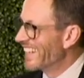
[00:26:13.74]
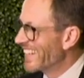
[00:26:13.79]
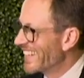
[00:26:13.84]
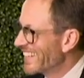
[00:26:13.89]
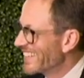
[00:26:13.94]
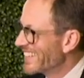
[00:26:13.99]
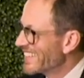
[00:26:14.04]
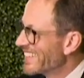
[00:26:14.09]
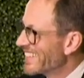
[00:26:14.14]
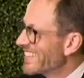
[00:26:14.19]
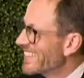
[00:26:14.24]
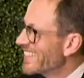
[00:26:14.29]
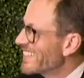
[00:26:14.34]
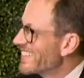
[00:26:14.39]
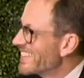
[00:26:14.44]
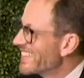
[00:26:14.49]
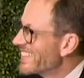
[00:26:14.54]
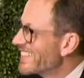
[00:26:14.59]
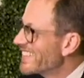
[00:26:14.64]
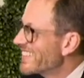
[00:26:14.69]

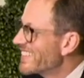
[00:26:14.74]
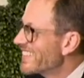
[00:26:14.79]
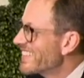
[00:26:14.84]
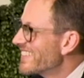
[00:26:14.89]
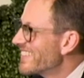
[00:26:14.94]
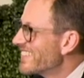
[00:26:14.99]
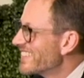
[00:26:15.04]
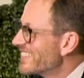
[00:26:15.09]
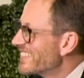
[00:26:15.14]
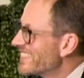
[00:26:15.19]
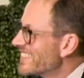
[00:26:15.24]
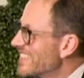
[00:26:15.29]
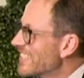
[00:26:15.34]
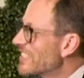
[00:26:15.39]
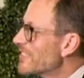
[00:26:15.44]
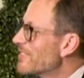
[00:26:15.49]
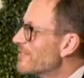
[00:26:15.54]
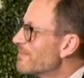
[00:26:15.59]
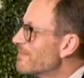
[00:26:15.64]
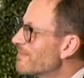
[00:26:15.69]

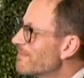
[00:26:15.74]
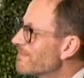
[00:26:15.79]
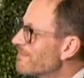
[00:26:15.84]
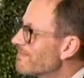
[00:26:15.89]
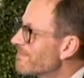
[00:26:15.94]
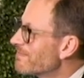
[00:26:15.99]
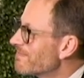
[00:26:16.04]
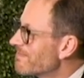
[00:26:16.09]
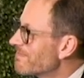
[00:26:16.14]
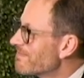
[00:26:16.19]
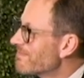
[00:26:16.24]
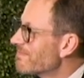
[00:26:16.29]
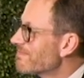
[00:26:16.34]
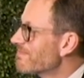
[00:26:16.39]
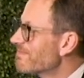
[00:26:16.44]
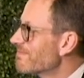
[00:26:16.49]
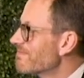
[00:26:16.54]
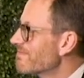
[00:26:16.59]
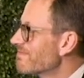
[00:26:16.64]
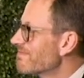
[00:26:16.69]

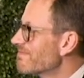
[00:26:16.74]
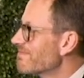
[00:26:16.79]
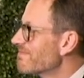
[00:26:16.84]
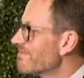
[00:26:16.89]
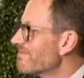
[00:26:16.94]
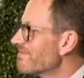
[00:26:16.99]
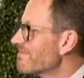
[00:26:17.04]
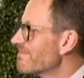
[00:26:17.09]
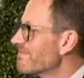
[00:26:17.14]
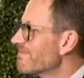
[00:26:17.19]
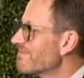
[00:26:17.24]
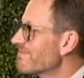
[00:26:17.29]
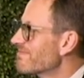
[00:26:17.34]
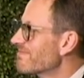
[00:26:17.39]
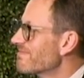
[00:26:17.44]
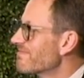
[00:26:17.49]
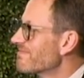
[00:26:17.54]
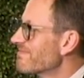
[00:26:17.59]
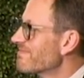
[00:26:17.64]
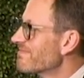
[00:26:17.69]

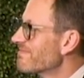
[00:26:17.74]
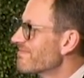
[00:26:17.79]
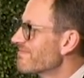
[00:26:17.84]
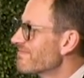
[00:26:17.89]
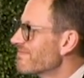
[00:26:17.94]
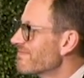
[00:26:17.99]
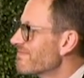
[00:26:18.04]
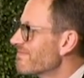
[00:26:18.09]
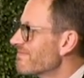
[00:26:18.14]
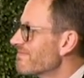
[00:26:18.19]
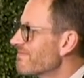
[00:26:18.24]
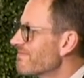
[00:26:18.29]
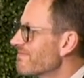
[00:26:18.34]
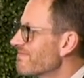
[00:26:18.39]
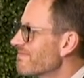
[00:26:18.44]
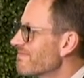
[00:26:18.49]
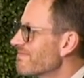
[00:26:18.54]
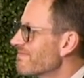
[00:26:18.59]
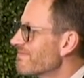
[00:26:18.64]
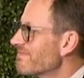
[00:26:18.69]

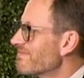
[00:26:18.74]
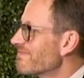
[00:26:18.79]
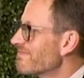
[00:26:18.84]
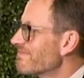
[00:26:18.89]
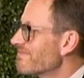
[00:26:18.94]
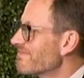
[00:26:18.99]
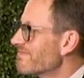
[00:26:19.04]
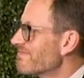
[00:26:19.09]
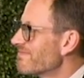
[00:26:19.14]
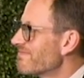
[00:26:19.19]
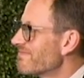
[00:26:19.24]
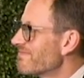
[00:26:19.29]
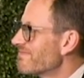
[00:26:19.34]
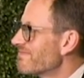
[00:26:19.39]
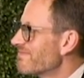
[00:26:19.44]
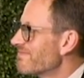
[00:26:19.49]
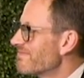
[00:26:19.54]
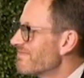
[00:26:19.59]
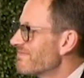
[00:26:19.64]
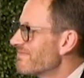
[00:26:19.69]

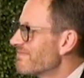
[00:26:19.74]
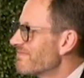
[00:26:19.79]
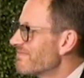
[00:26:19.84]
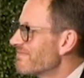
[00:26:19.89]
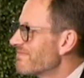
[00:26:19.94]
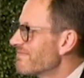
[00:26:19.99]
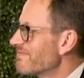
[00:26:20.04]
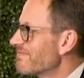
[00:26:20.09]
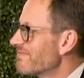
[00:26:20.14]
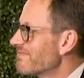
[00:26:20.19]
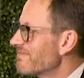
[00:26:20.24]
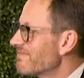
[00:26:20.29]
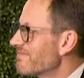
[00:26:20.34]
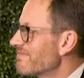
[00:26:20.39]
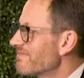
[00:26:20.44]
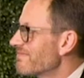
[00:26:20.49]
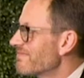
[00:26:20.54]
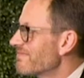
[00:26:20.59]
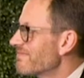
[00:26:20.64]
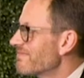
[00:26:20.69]

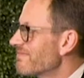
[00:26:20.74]
The person shown says nothing.